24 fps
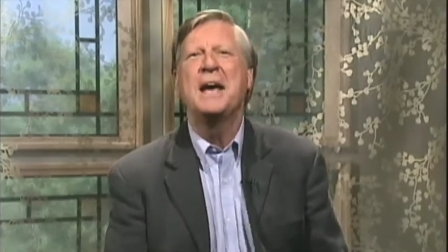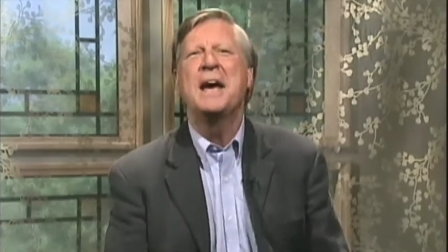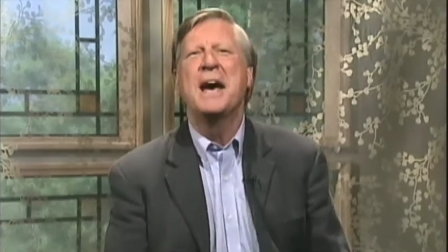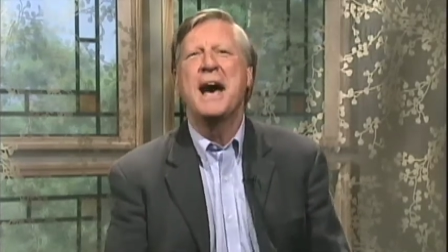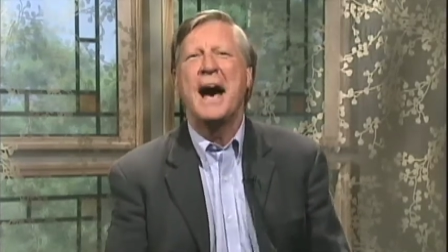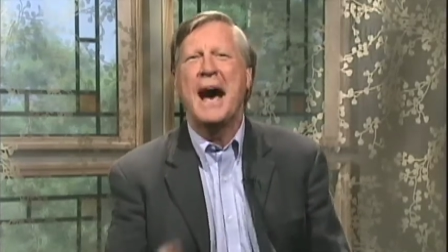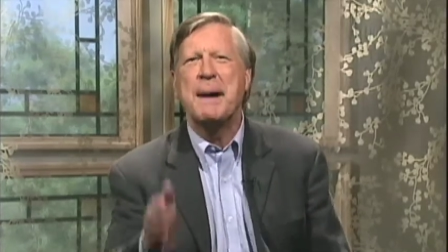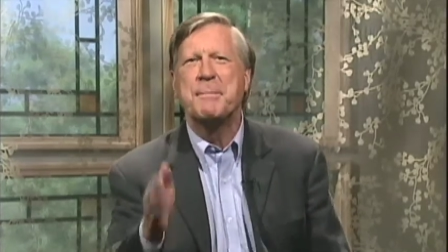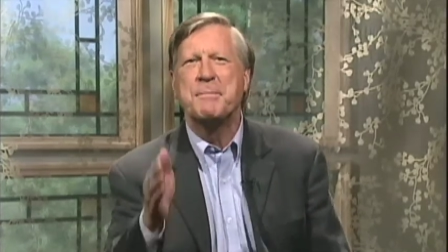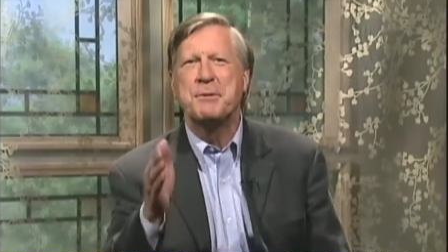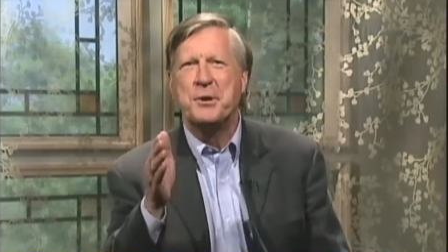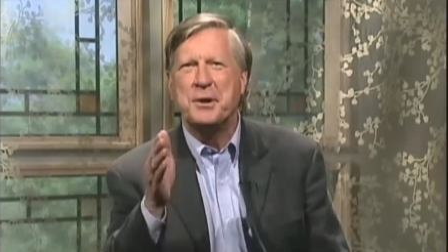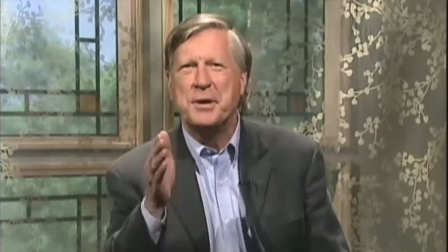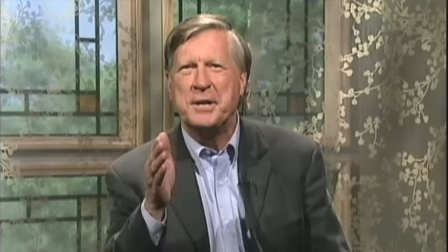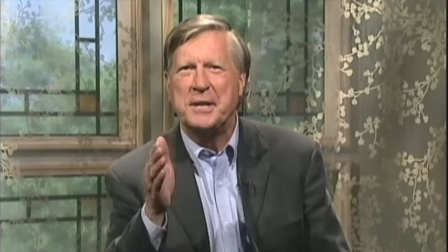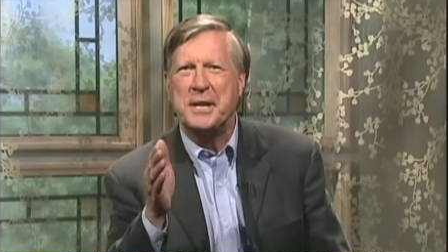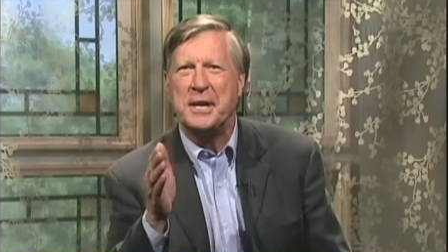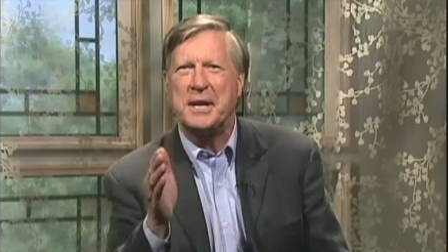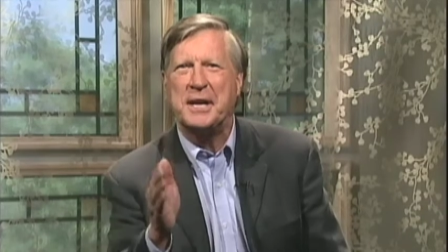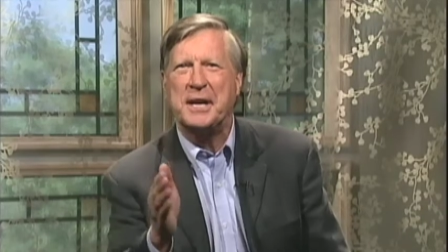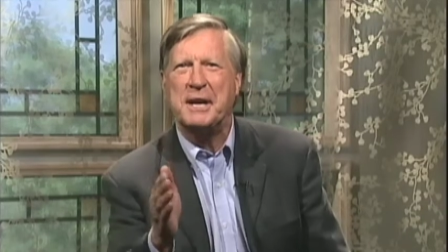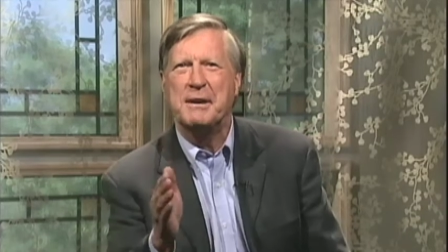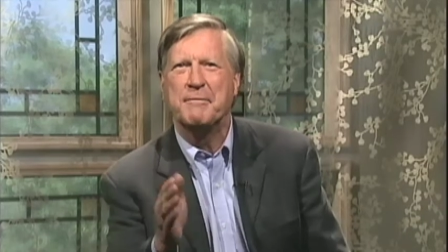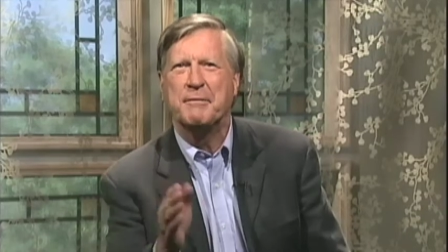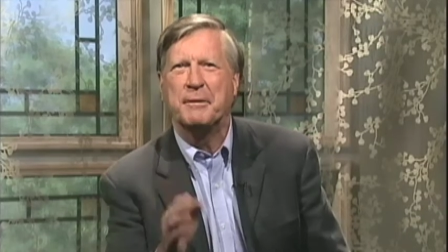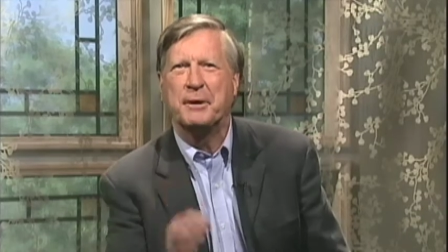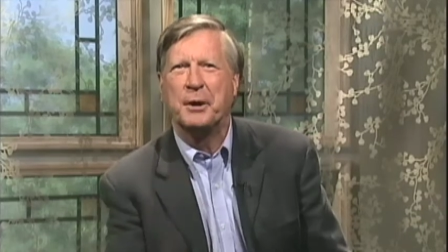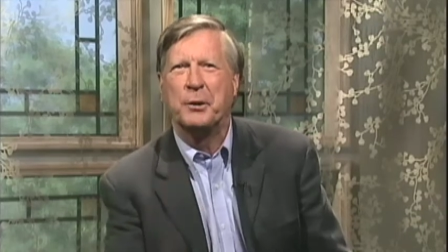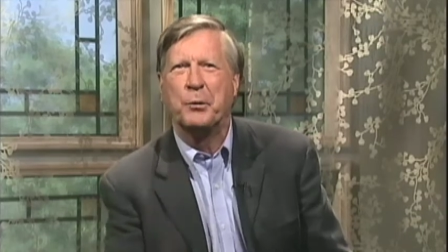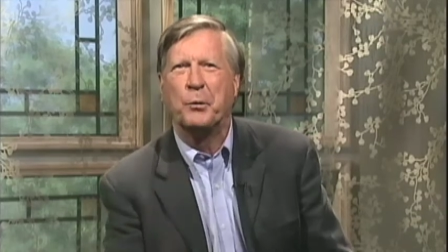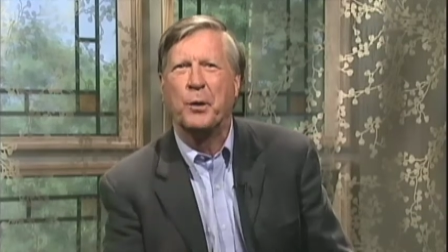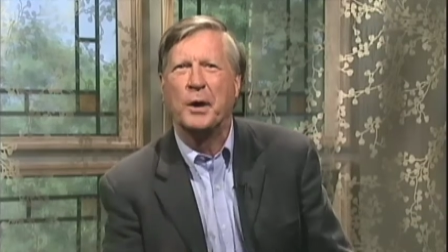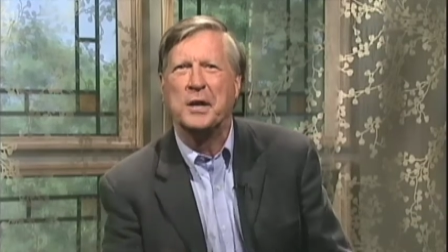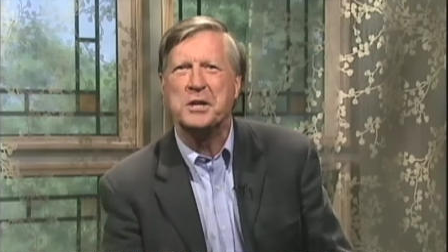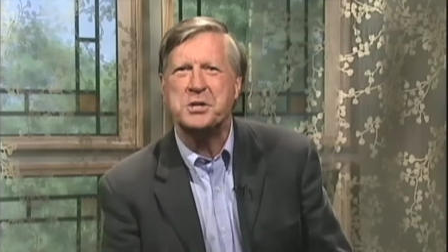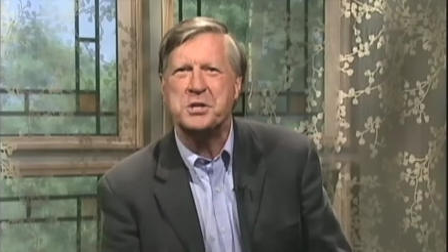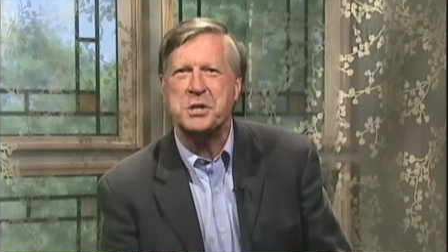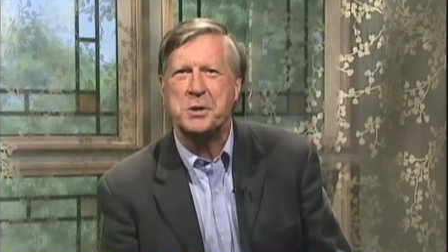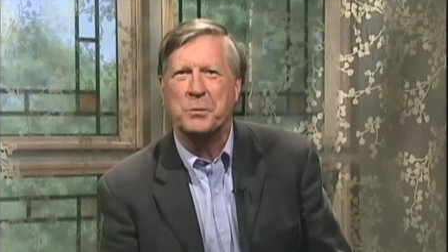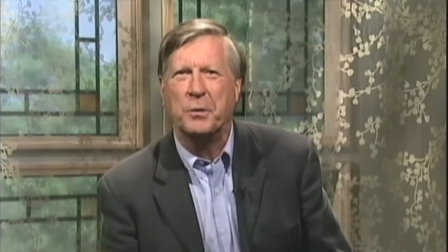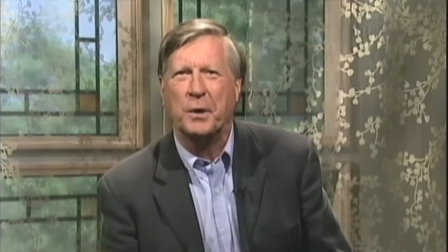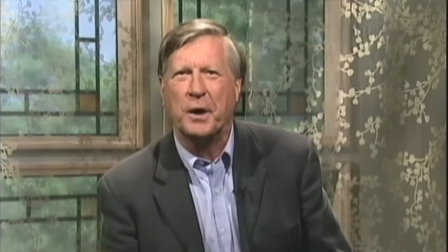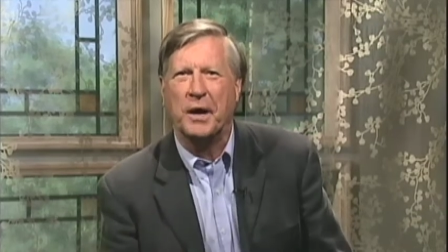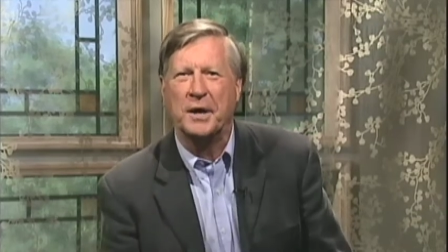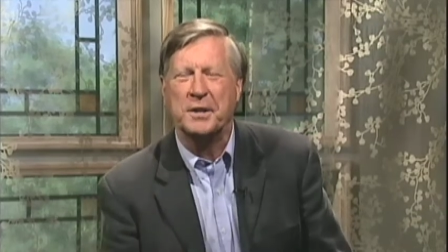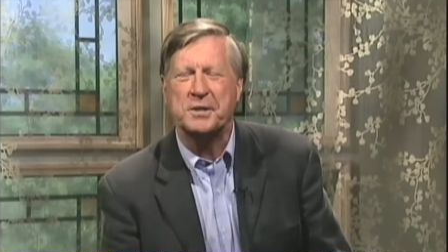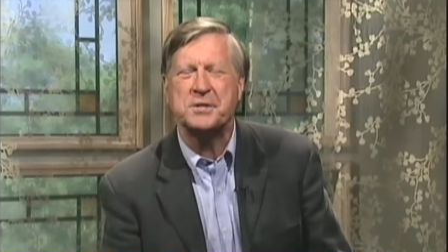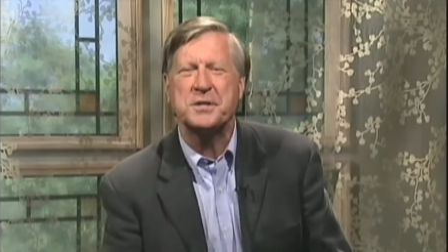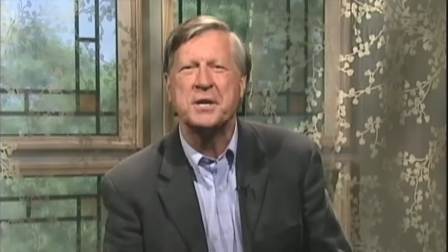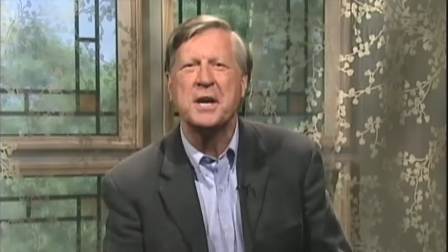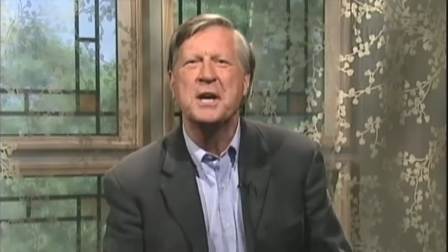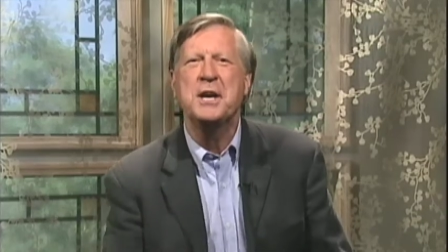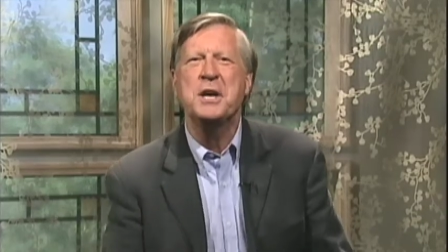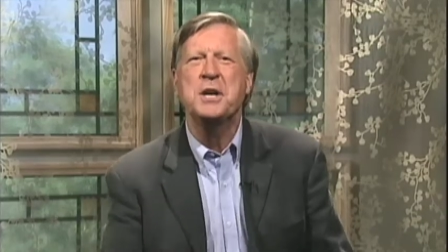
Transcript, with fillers: I'm going to give her what she wants